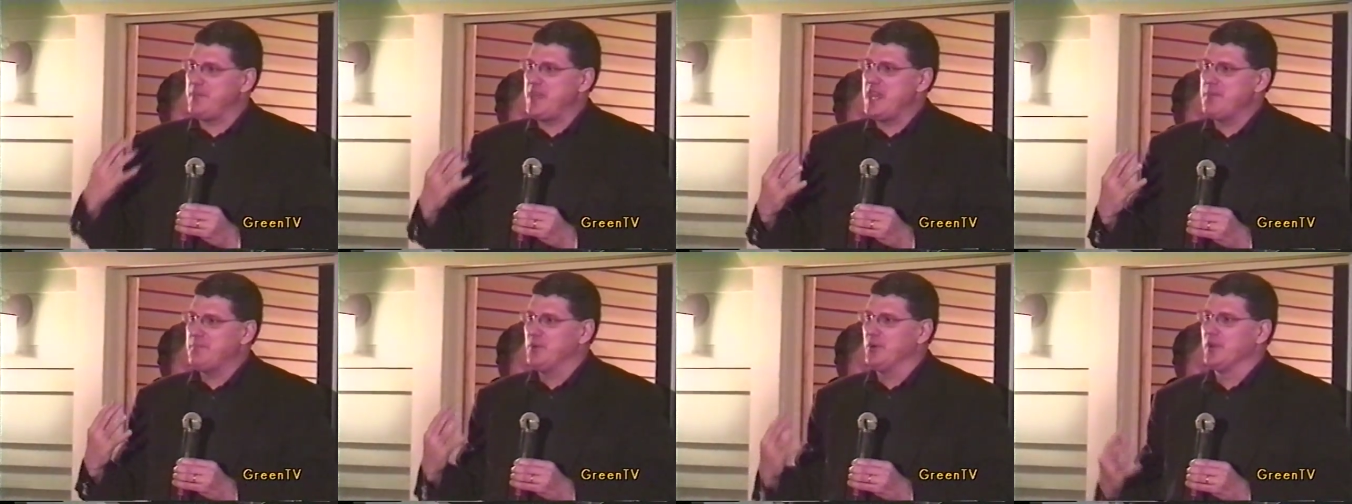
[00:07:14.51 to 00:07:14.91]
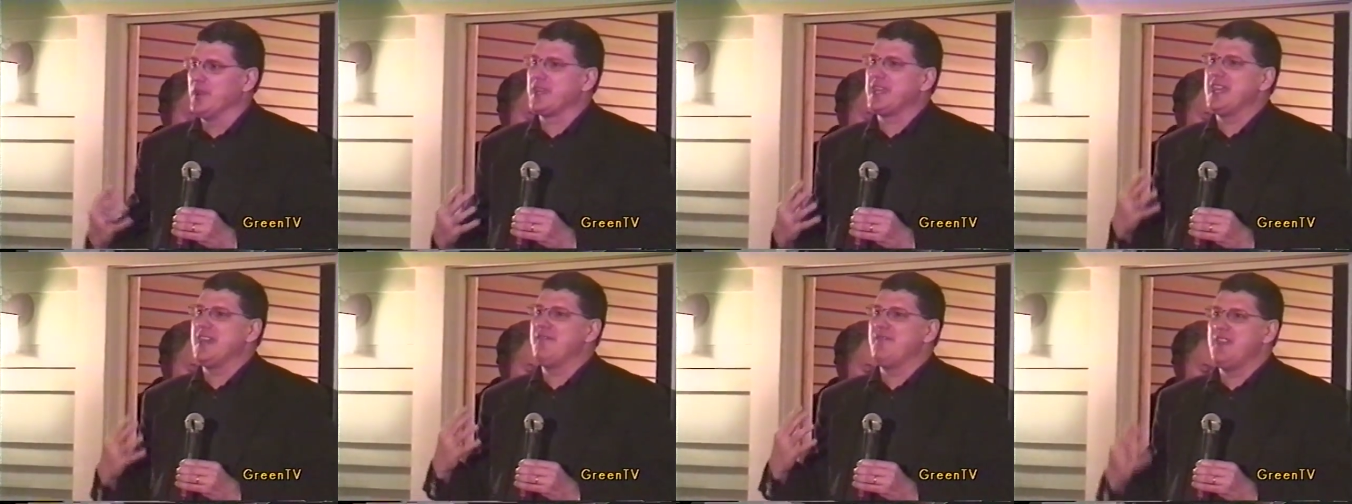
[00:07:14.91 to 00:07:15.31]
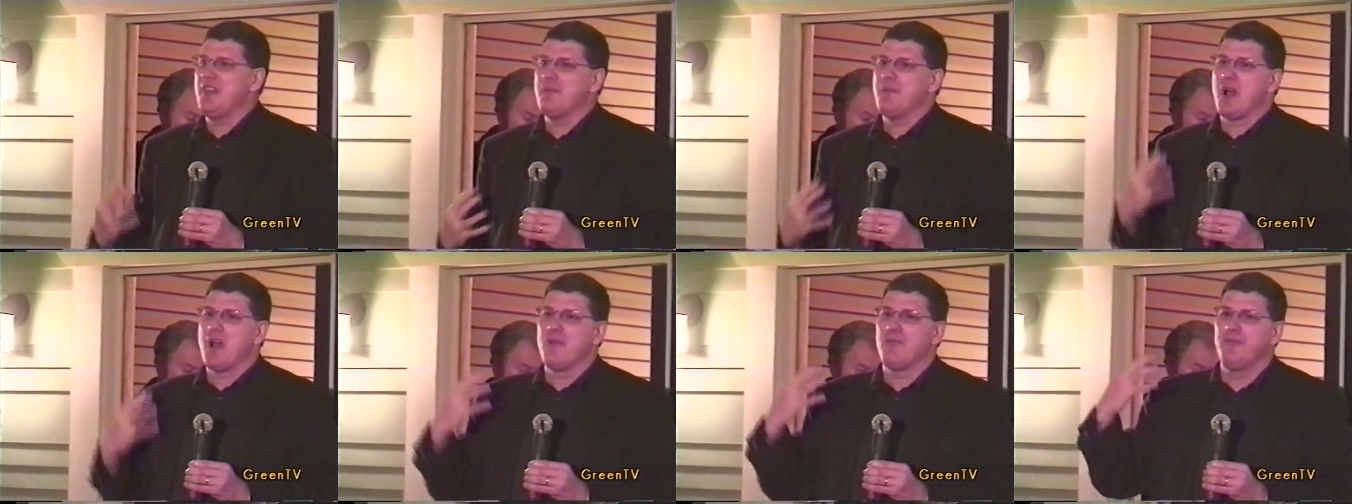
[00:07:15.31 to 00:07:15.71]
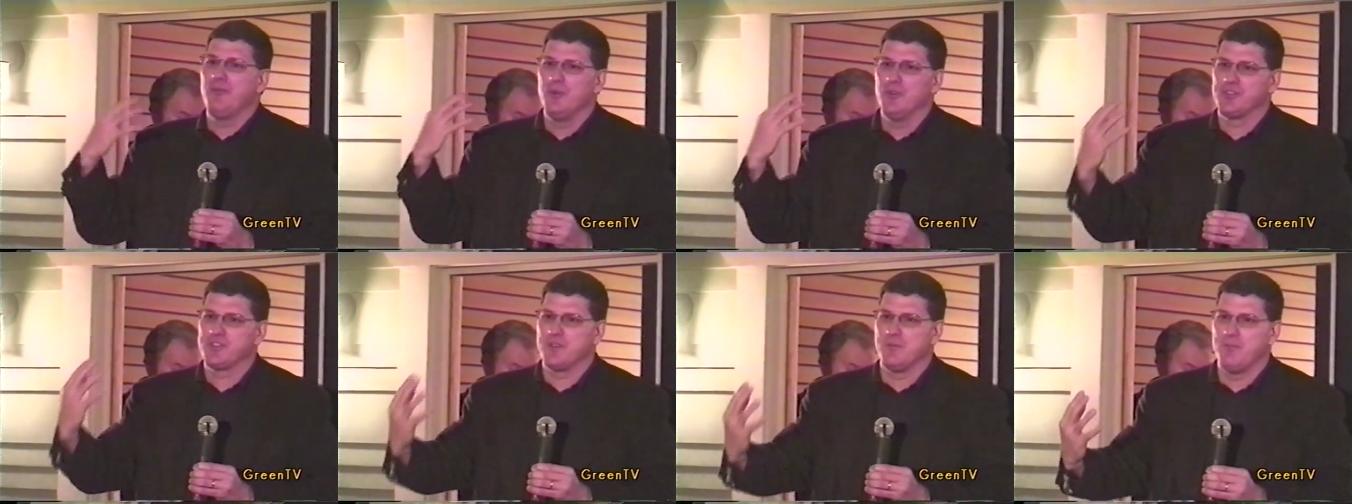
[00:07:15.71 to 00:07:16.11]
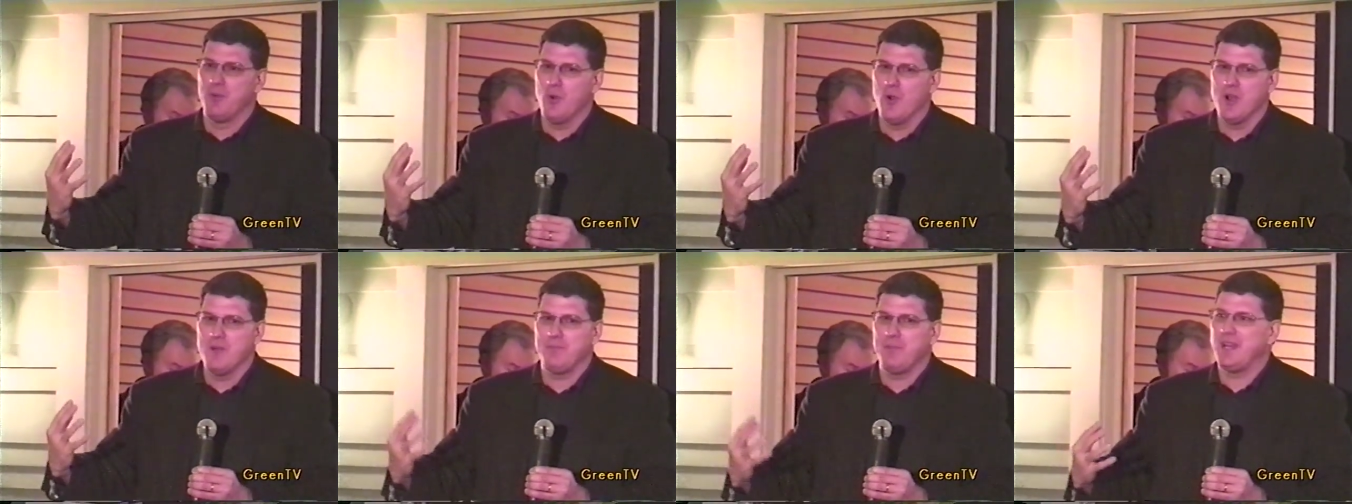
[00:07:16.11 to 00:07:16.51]
people to give them our full
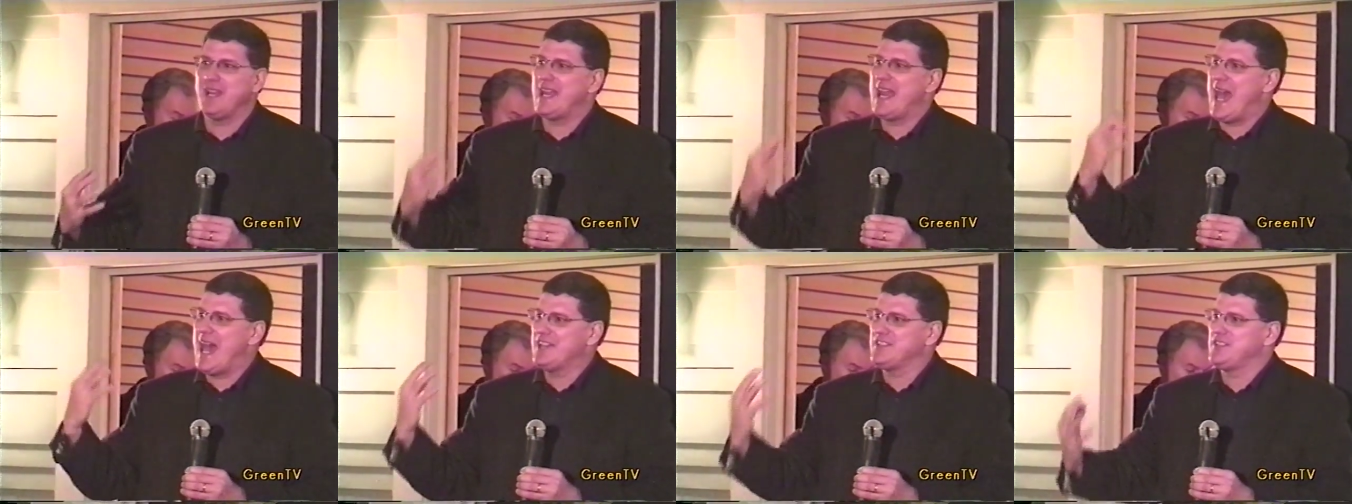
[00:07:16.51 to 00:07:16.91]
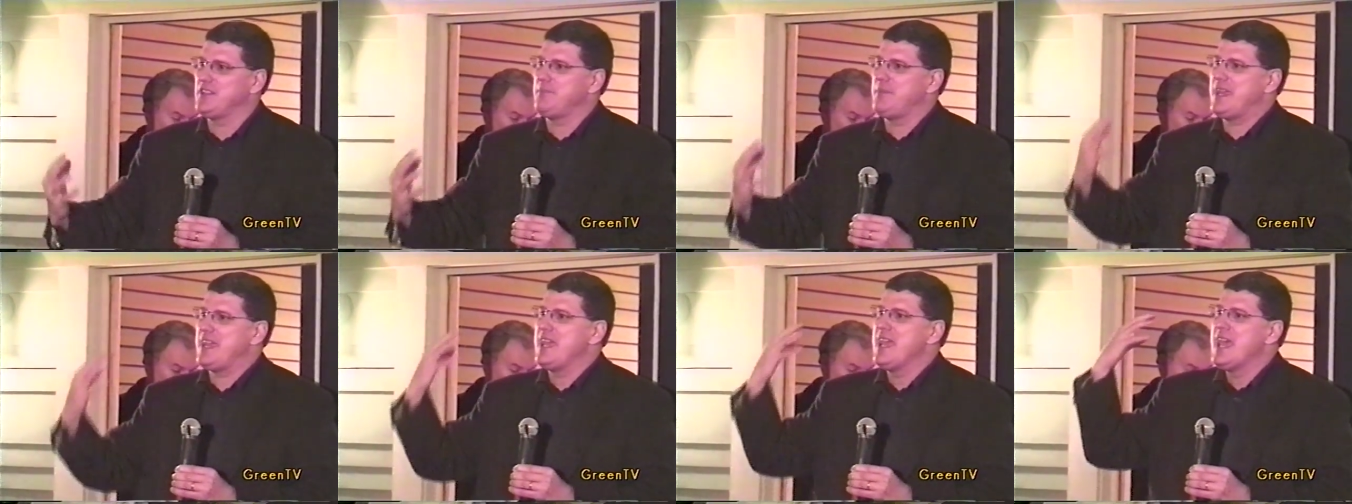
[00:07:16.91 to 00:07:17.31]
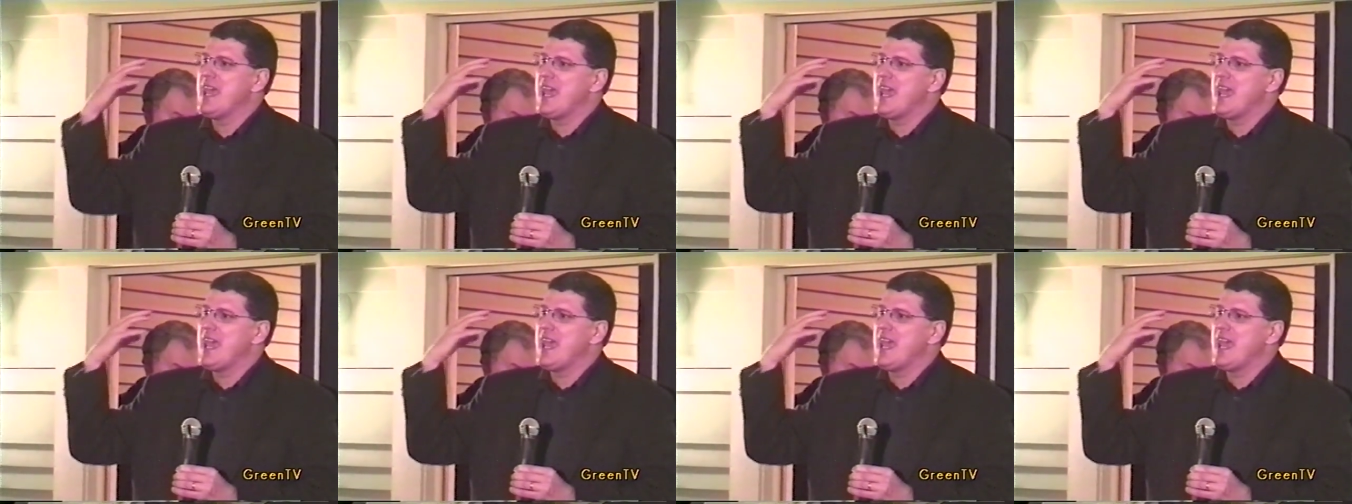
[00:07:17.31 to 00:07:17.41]
support, but it has to be